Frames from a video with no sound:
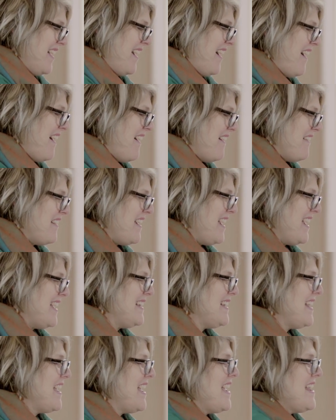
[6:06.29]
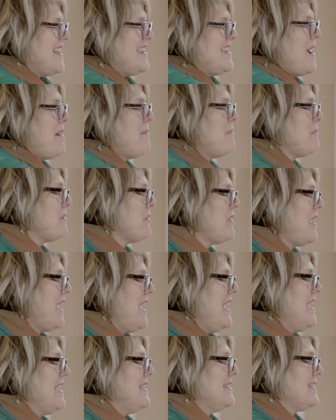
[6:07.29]
All right, number
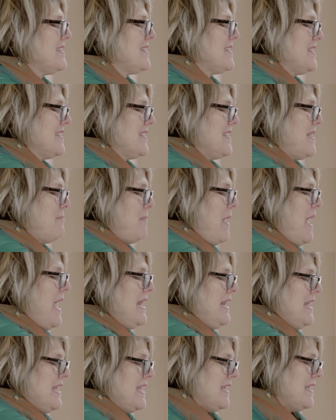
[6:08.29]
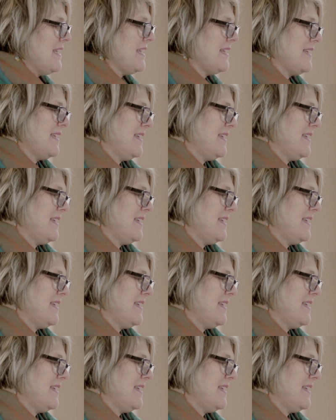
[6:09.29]
8, penny.